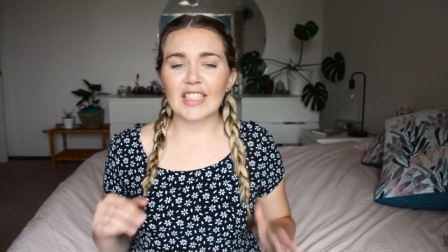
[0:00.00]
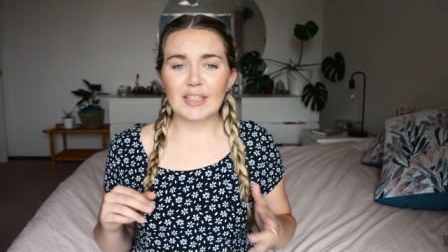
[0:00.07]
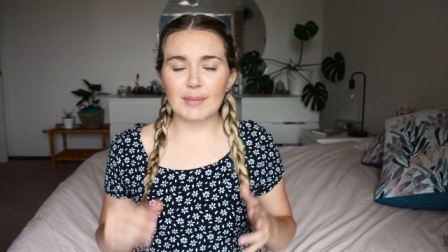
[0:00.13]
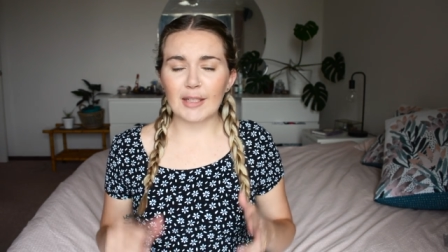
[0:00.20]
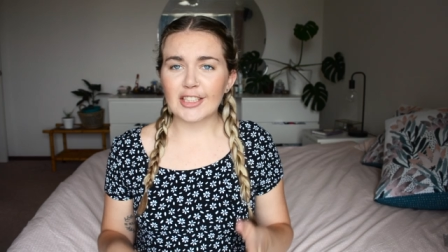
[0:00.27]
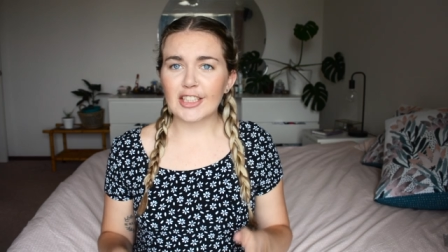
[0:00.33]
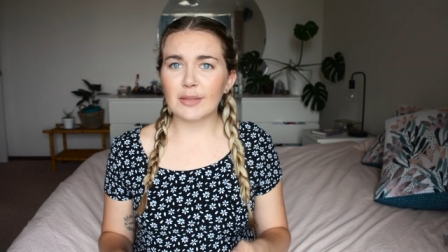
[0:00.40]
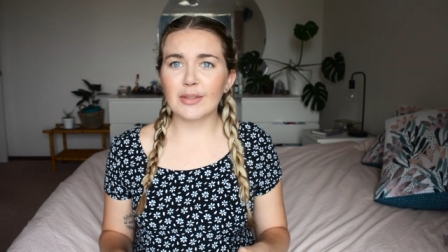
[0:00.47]

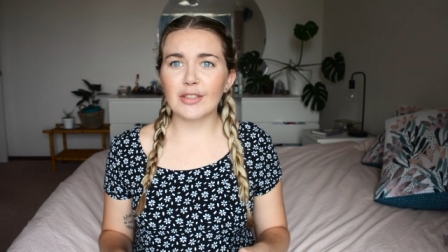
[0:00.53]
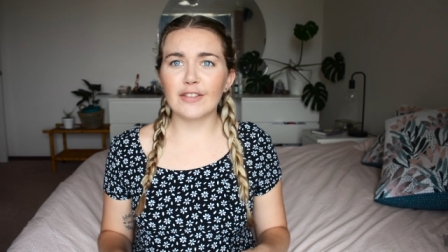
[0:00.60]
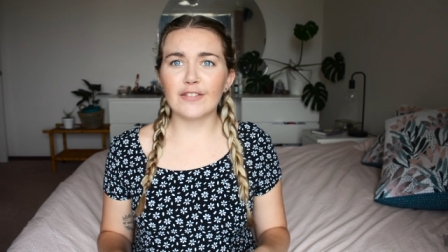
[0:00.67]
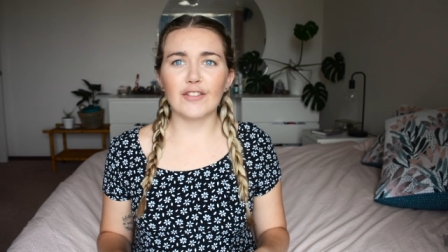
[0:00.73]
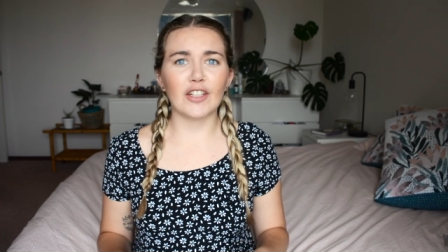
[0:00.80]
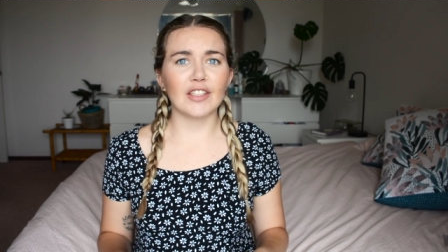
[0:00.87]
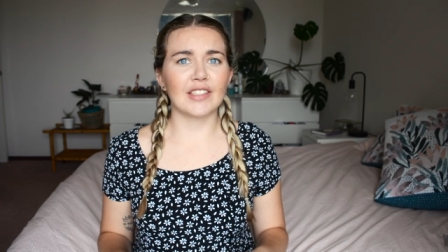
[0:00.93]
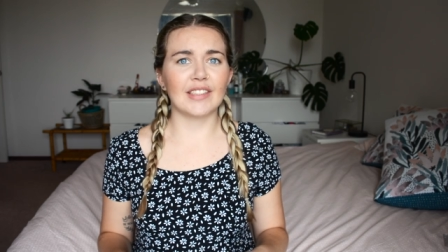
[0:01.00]
especially when you
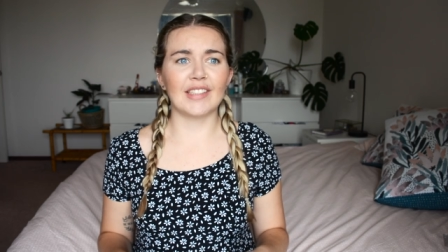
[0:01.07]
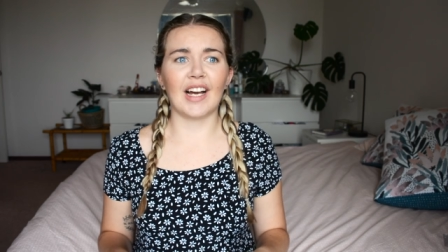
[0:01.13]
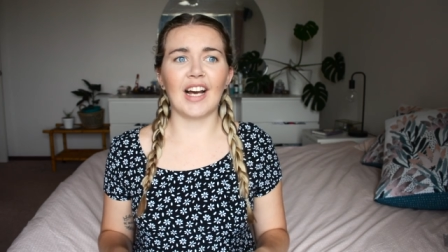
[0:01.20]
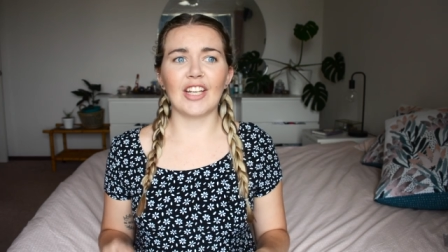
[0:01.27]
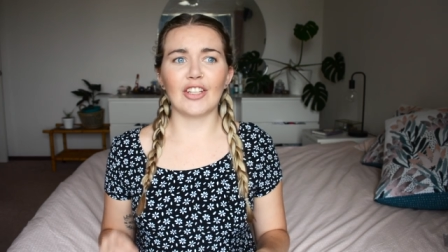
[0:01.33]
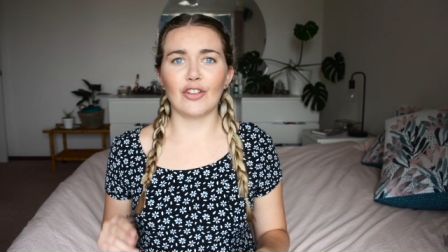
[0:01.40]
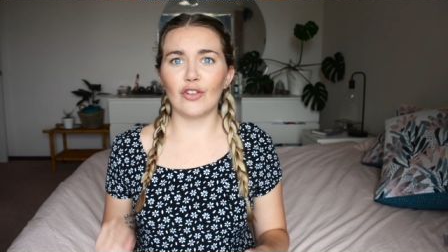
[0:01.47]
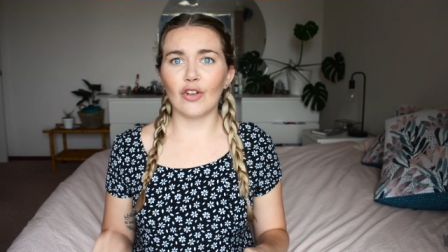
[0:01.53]
first
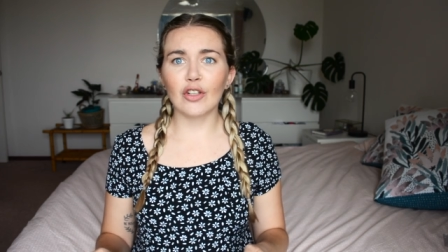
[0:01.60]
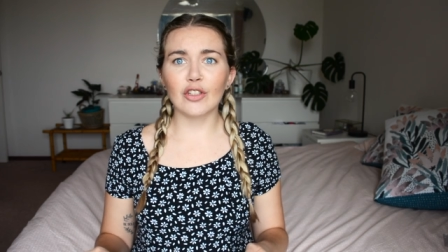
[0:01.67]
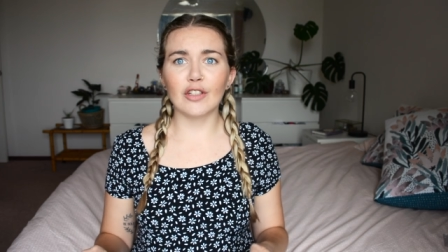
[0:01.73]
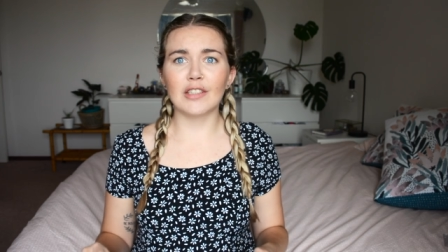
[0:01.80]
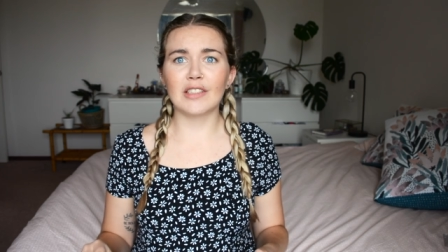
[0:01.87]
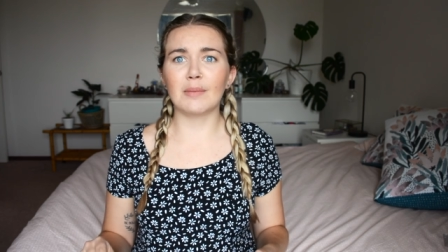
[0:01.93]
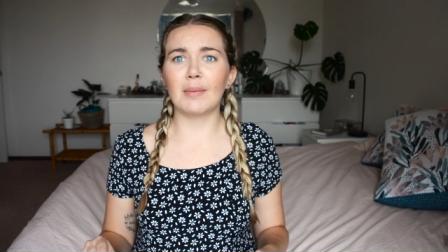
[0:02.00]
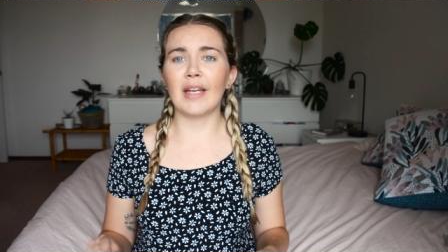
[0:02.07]
start, you're not
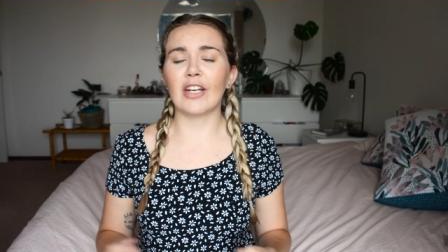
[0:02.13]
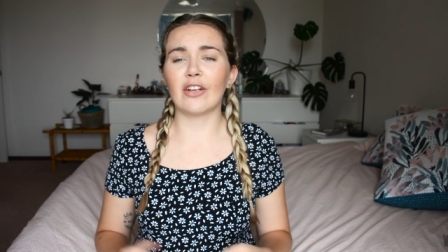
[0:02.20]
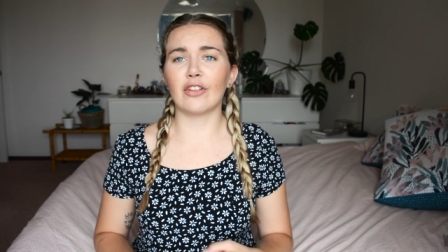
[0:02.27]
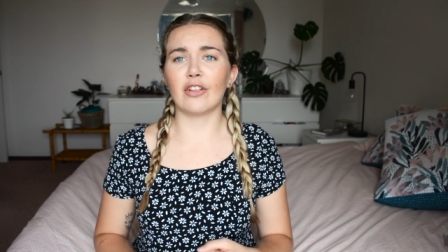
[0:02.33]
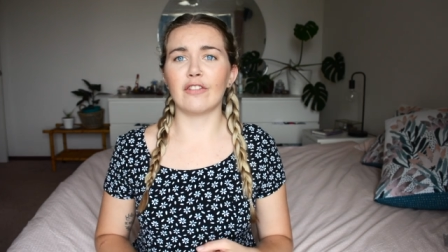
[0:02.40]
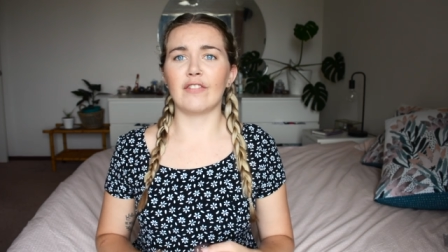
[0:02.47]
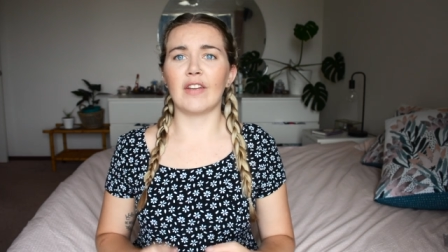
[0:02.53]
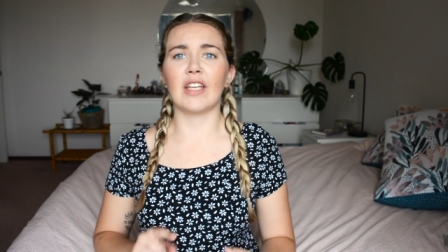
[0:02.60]
used to being on
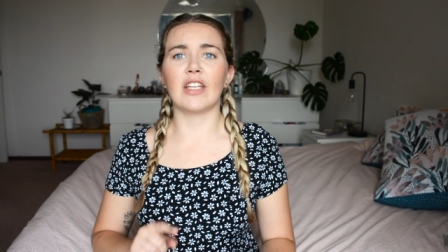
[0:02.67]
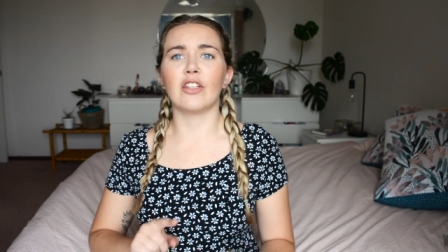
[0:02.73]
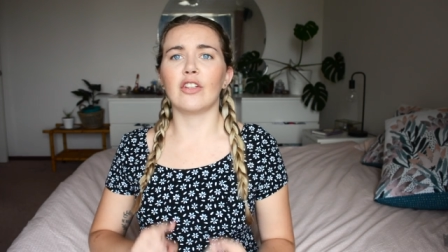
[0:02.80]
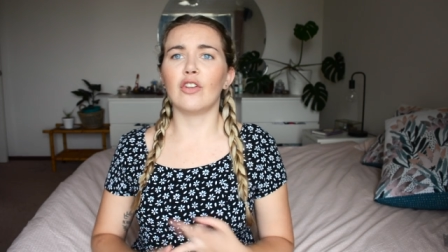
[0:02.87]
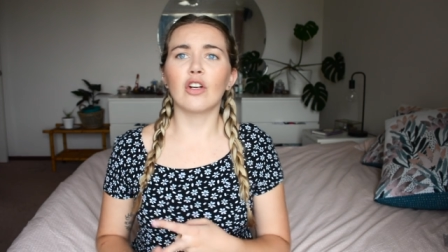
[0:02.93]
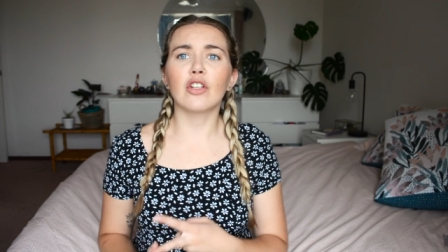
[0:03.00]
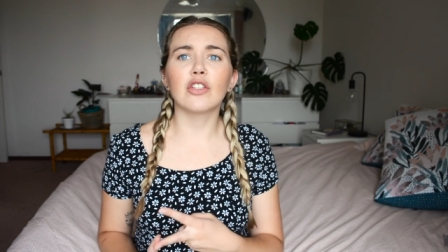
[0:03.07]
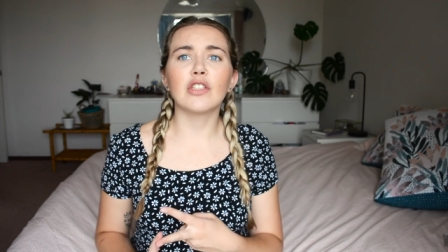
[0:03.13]
your feet, you're
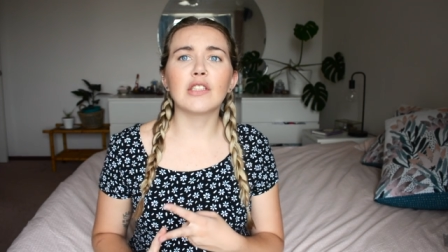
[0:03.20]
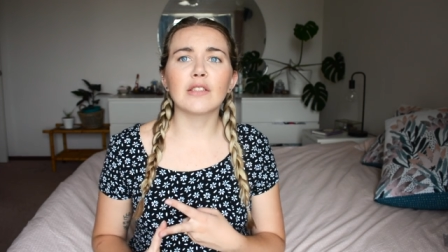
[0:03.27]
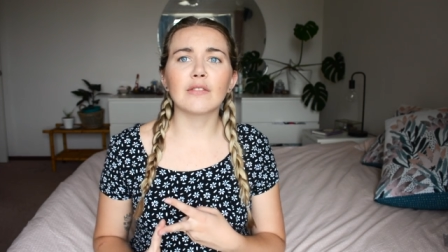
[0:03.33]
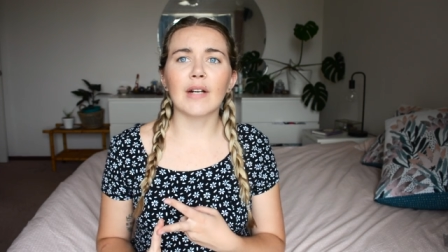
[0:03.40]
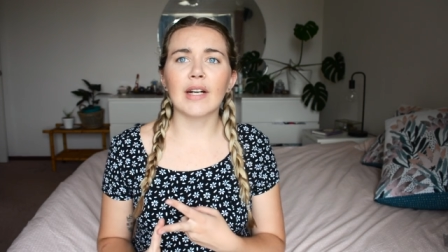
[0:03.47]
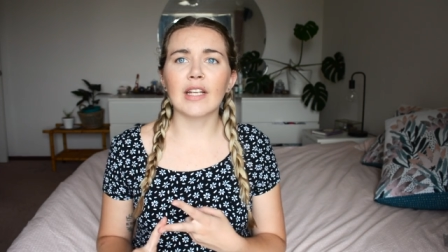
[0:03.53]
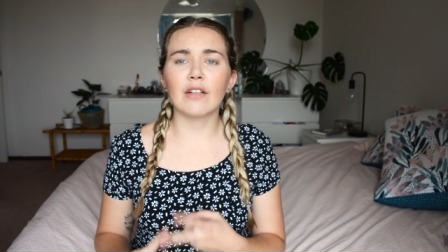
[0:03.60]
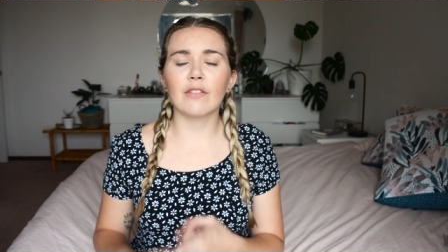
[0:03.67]
not used to
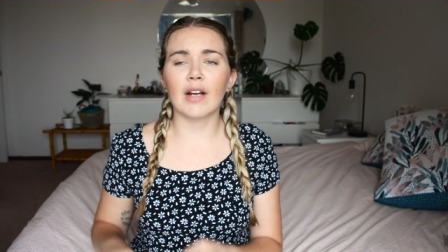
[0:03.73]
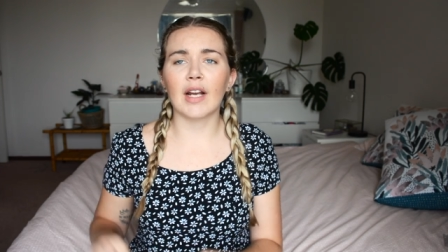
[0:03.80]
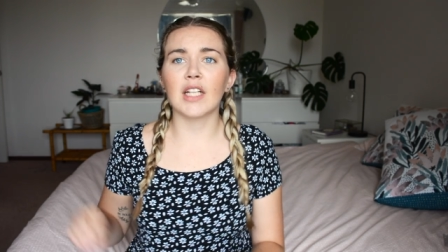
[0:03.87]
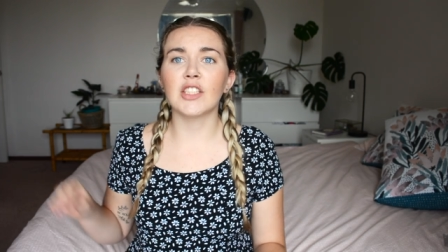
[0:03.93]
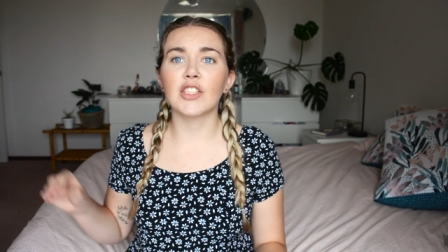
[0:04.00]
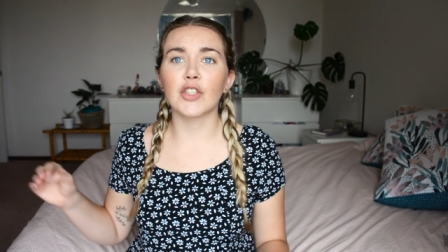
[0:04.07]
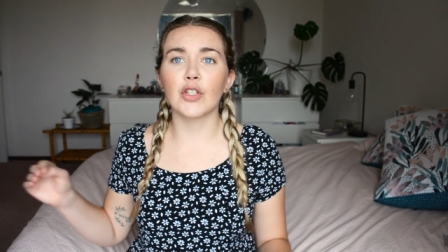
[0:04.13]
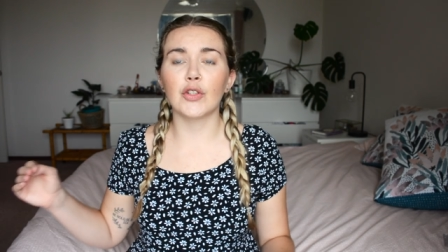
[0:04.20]
running
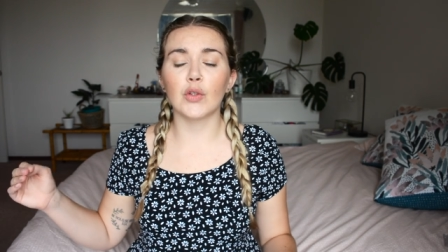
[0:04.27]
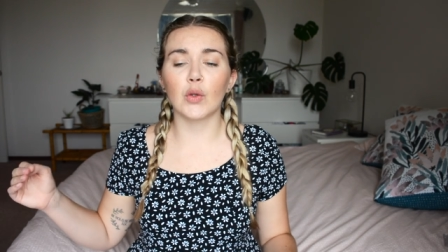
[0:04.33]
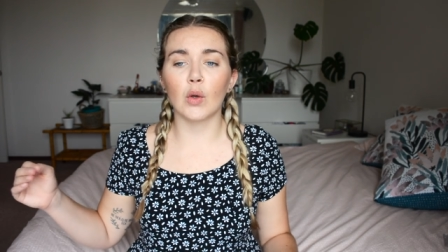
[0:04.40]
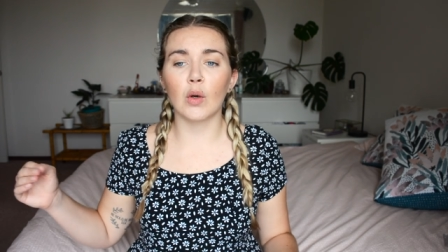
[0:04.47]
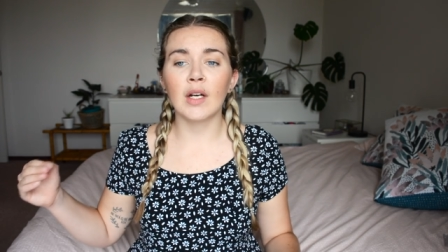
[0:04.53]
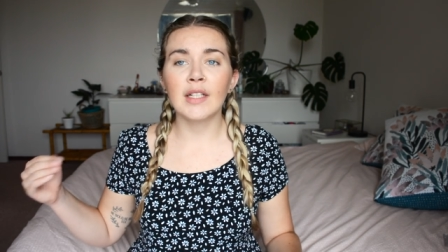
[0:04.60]
around, so you're